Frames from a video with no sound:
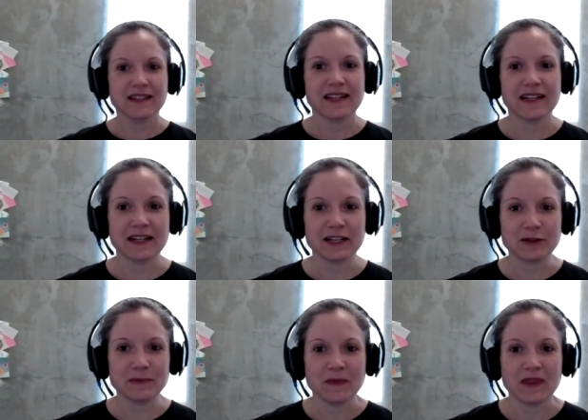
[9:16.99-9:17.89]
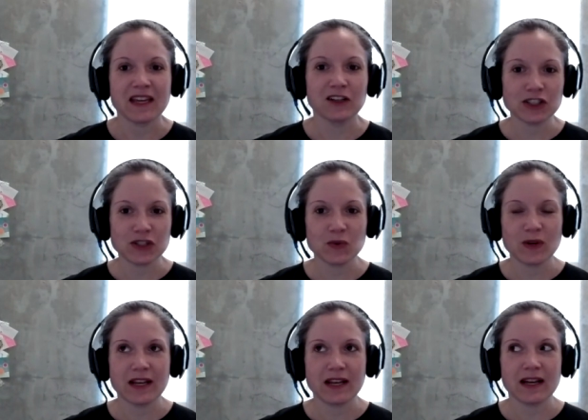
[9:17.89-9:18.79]
uh, and also
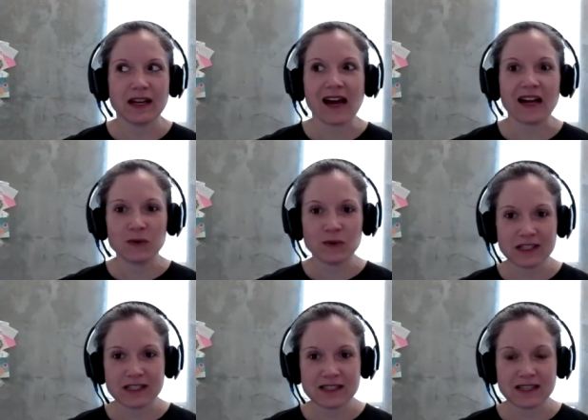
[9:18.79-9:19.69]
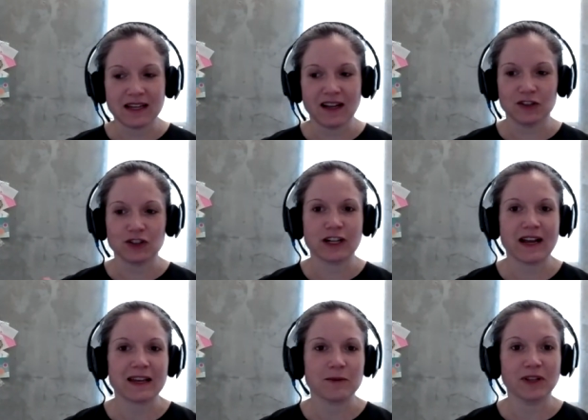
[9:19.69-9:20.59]
when I was an
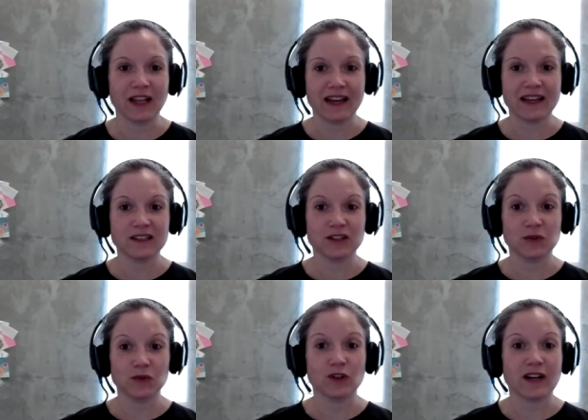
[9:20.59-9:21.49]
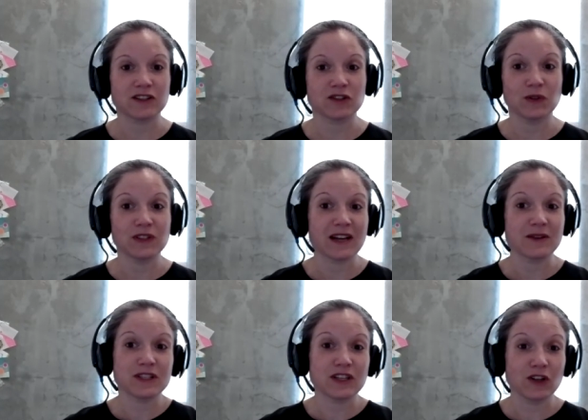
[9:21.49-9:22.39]
undergrad applying to grad schools, I
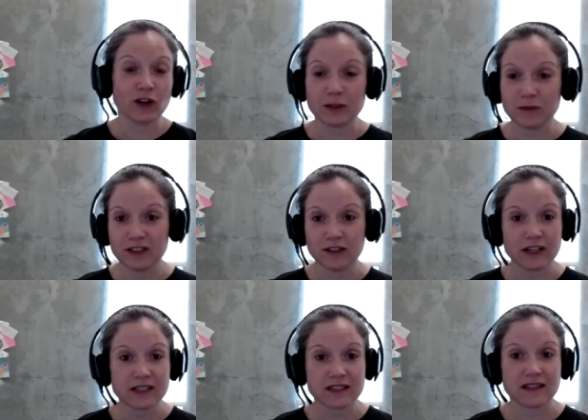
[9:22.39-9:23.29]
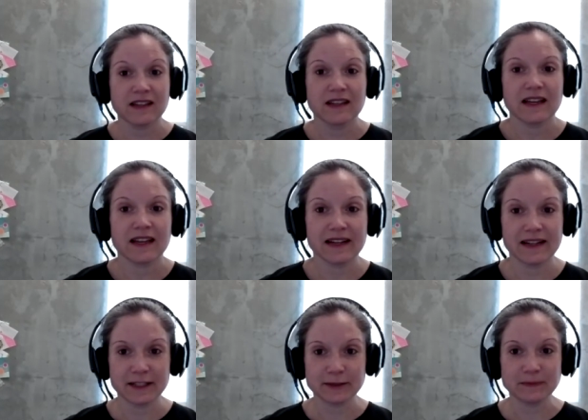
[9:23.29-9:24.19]
was incredibly lost.
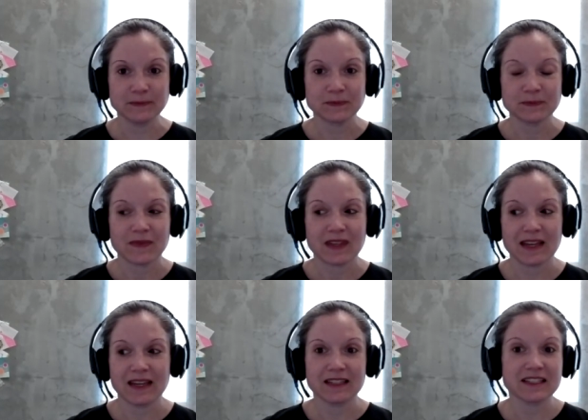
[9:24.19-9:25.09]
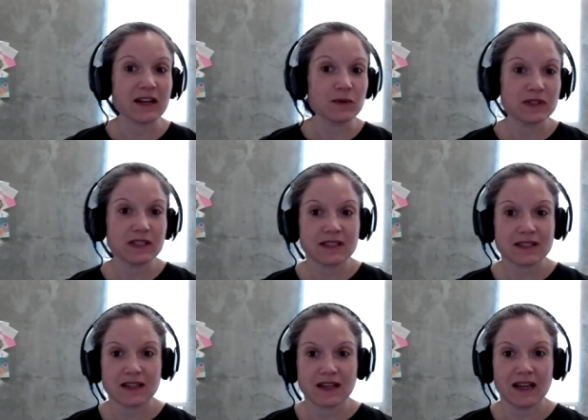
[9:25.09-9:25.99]
Um, and because I
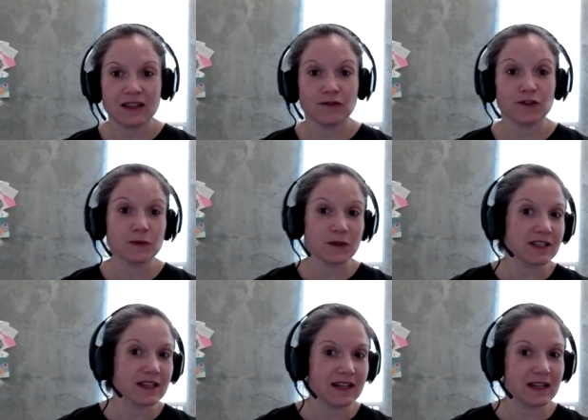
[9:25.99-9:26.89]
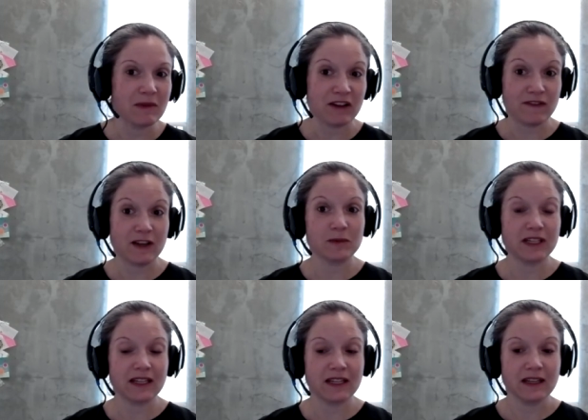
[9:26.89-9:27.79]
was uh, the first person in my
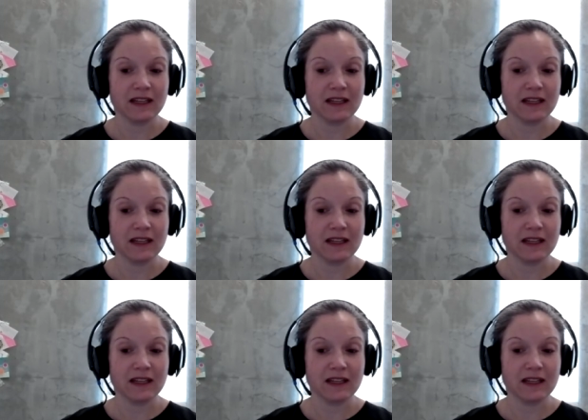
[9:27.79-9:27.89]
family